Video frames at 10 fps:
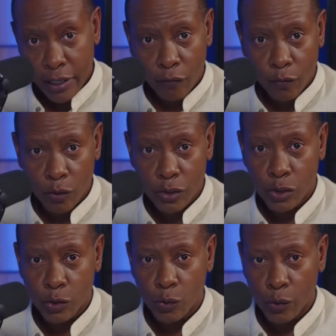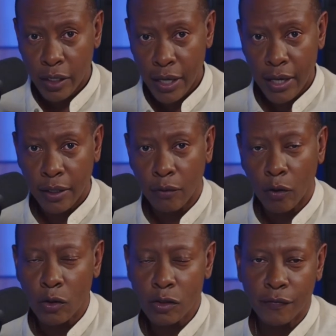and of course you
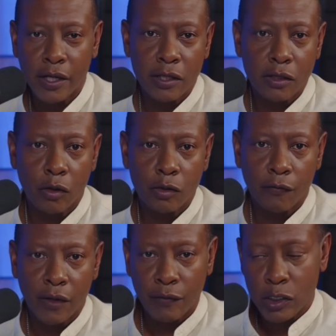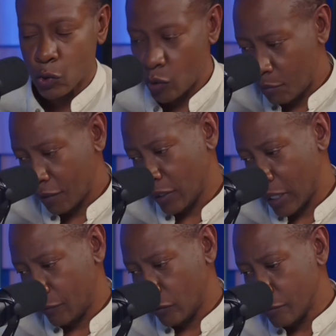can also find us on your favorite
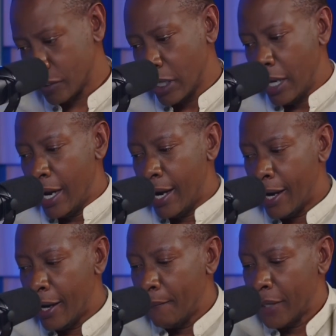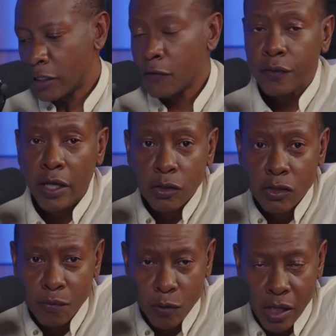streaming platforms, and don't
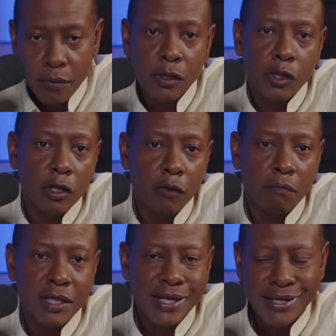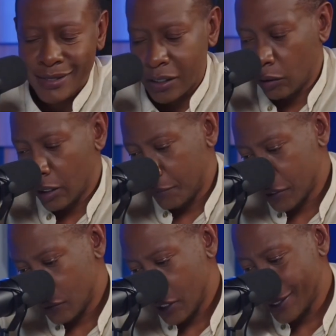forget to subscribe so you don't miss a single
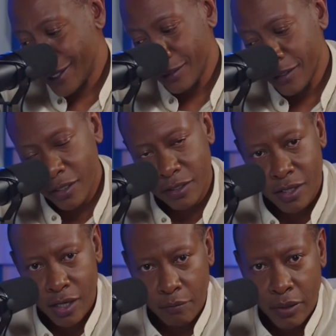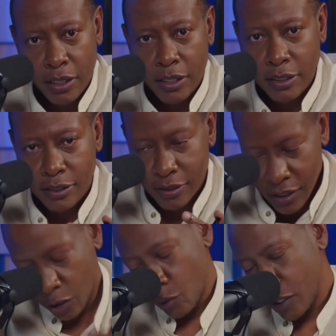episode. Until next time,
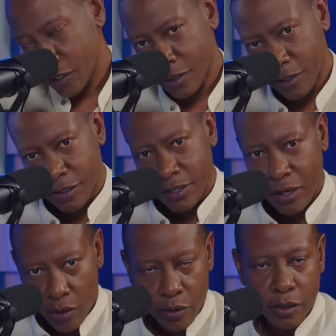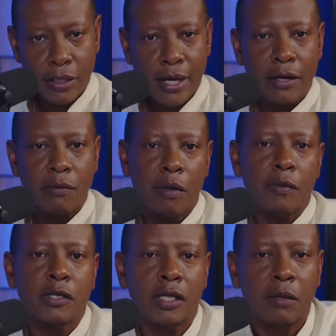stay curious, stay grounded, and
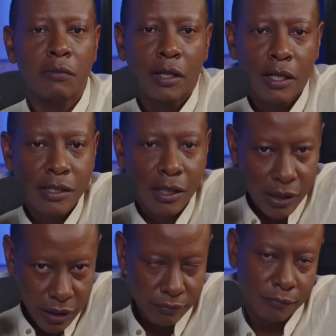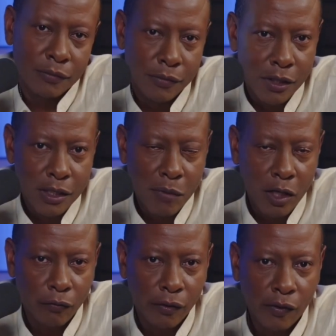remember to keep the lens clean.
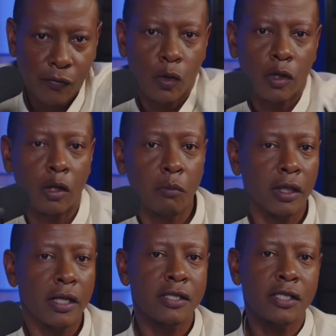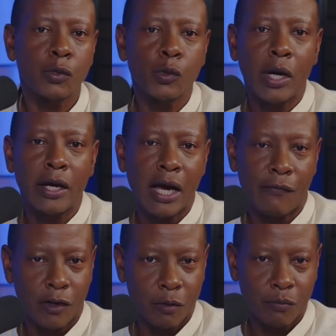That's Panel 54, Global Lens through an